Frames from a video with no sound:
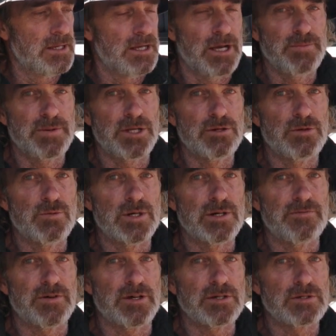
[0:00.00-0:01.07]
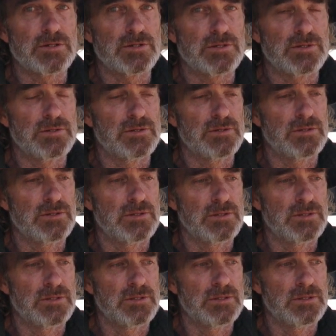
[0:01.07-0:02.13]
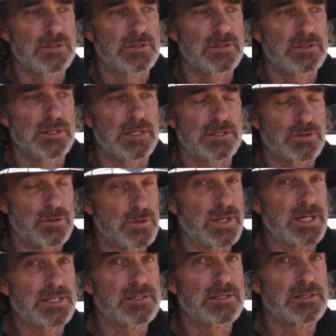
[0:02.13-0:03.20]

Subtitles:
Hope you're doing well, folks. As always,